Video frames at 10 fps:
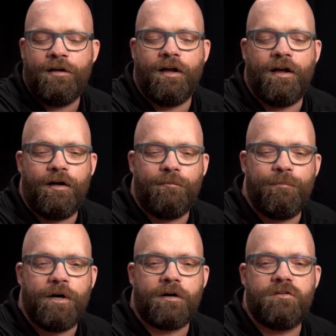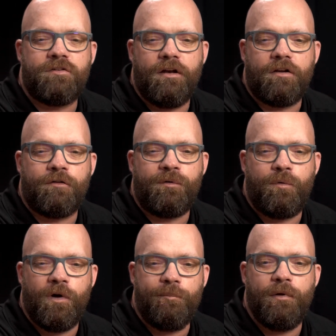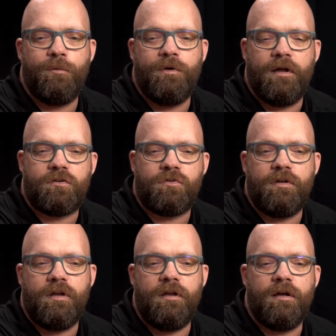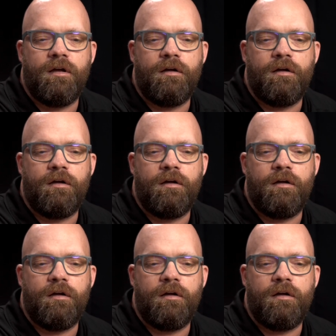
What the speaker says: American State Equipment, we actually,